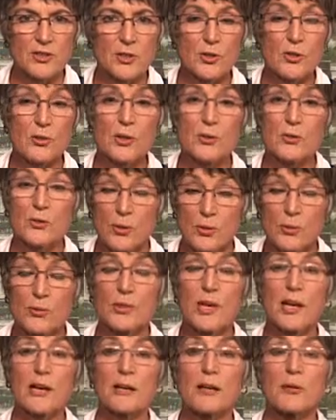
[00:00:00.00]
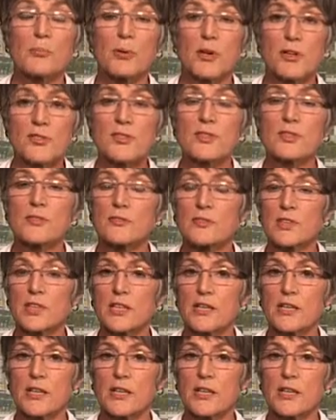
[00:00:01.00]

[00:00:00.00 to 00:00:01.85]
who now positively